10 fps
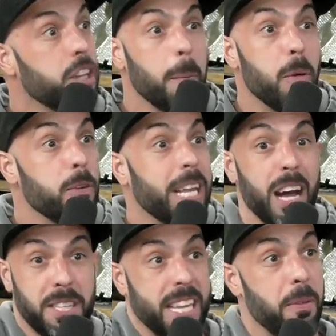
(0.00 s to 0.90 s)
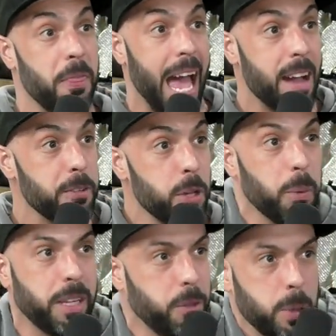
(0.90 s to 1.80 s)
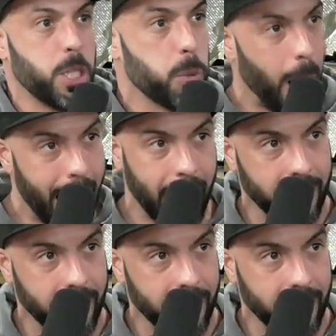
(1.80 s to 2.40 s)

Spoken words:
You're moving down 7th Avenue with swag.